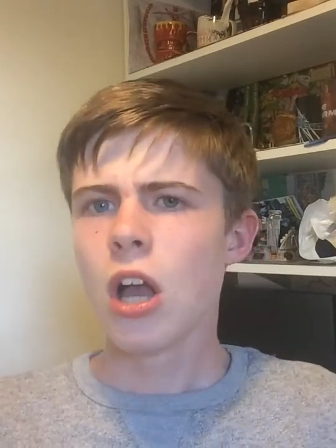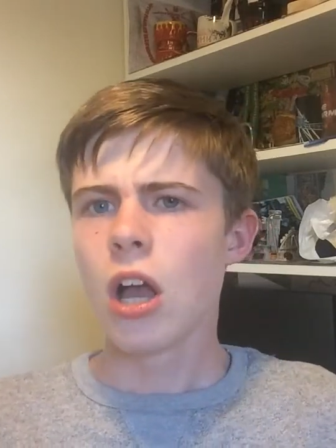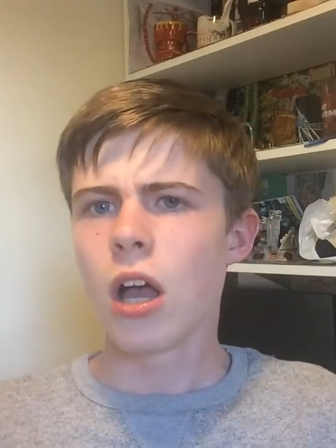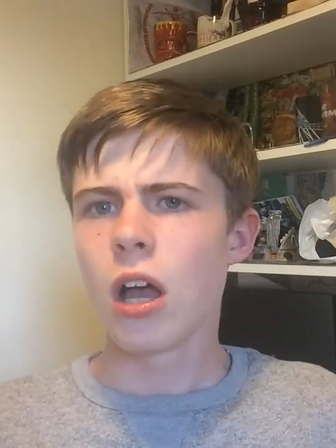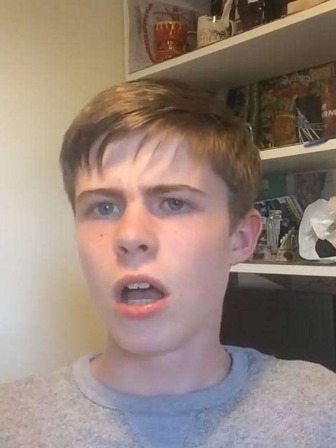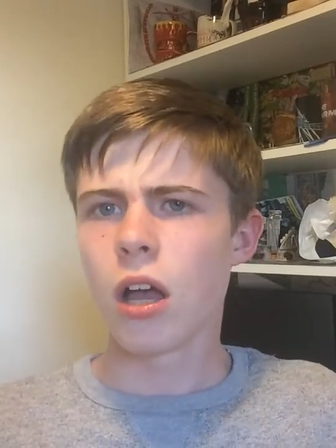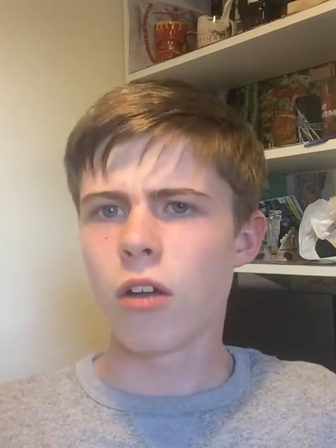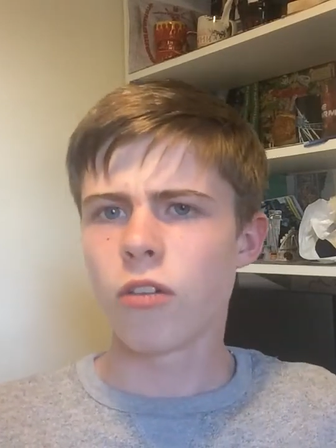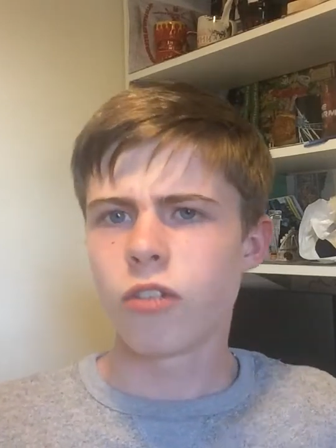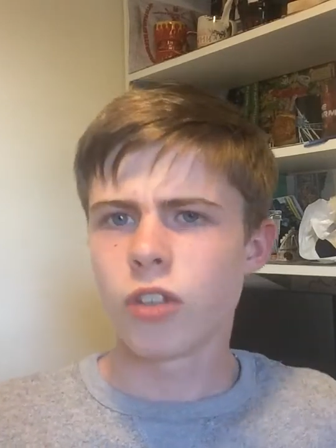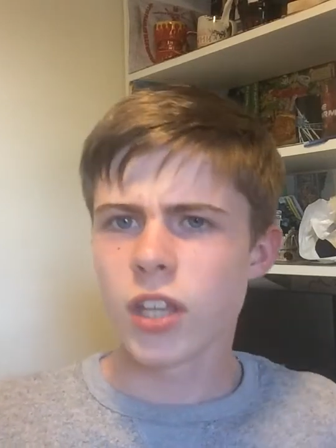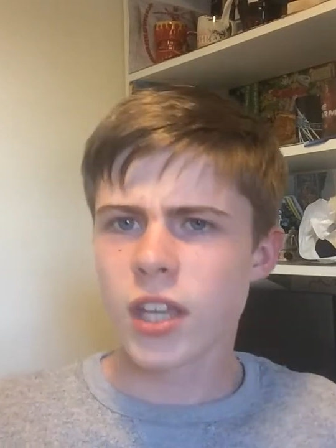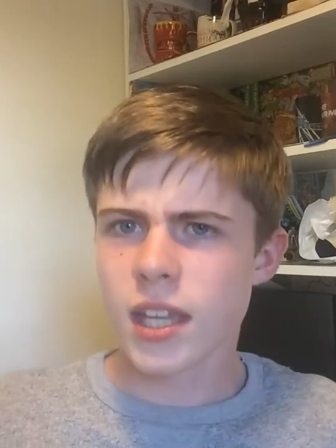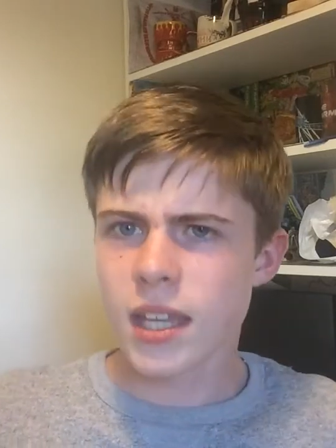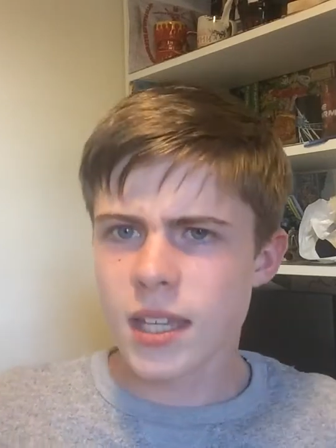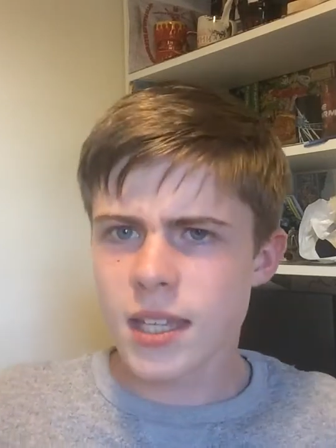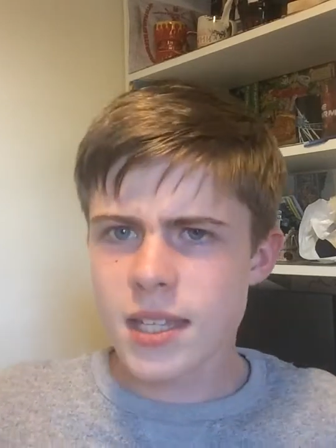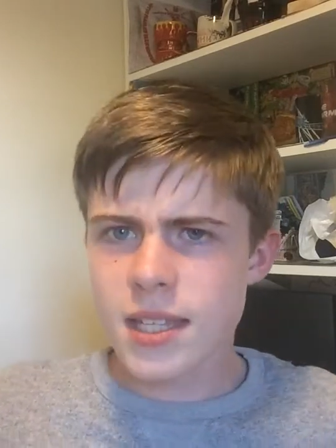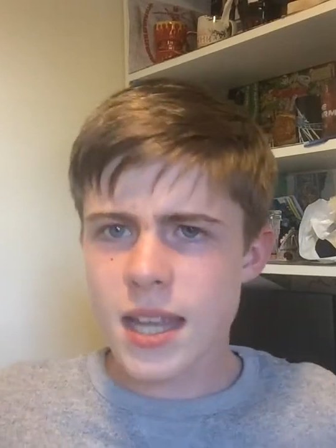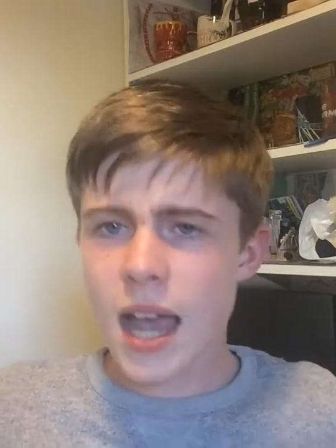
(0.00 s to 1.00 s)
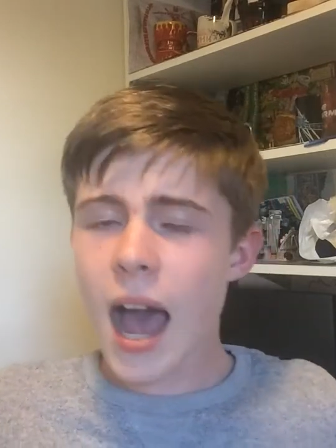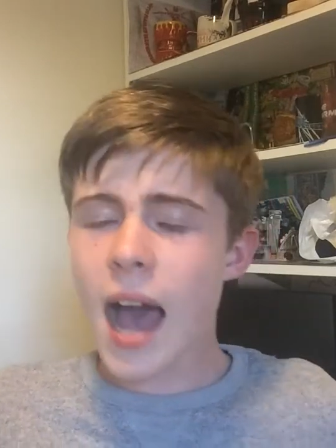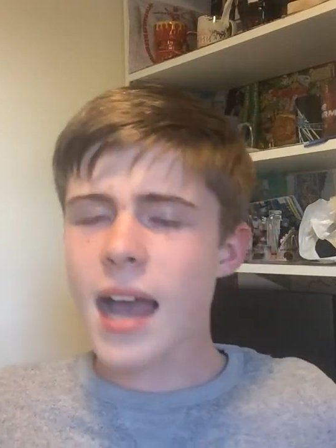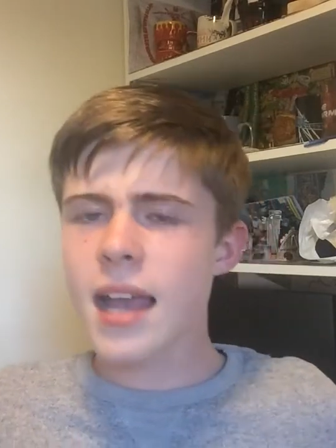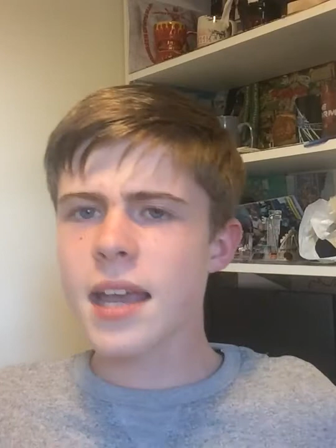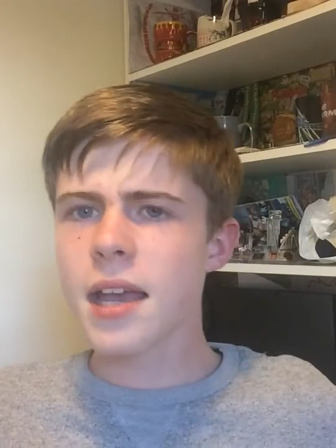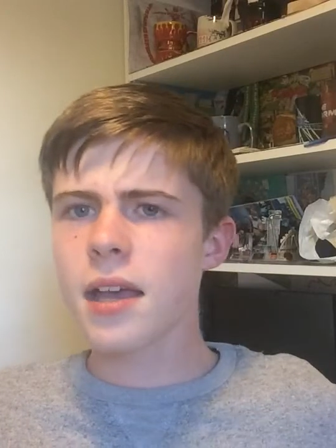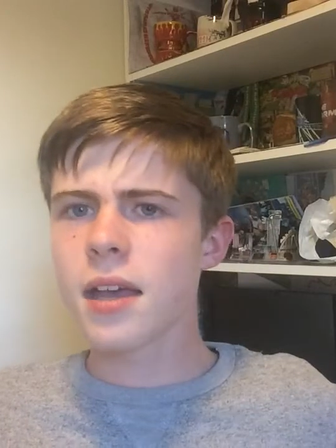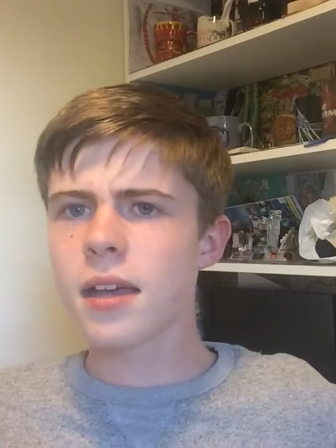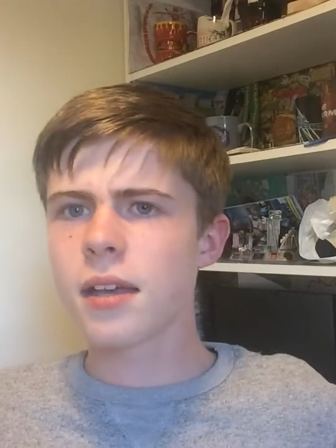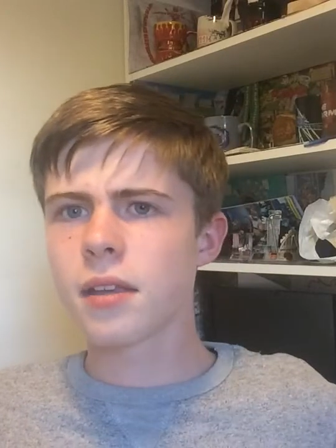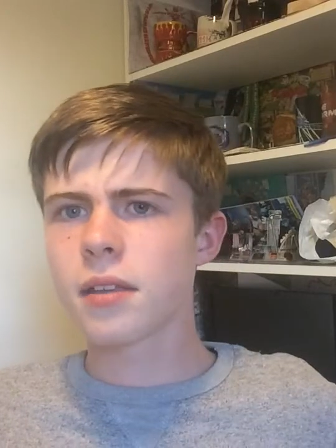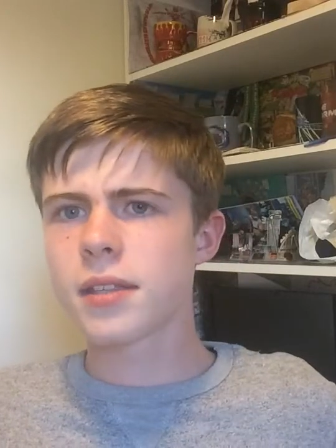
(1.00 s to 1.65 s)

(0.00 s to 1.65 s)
for the entire